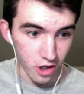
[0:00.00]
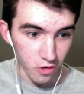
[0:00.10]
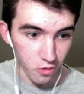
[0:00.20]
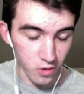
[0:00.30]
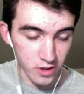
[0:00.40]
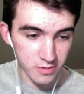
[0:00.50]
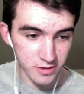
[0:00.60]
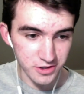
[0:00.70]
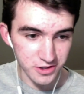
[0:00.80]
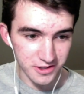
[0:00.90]
Wilbur
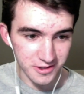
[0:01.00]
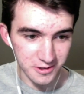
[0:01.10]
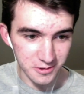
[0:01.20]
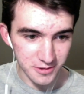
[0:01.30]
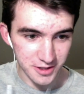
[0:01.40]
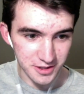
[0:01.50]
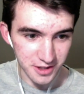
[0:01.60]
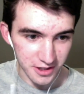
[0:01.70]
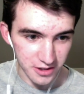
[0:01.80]
Soot Loses It,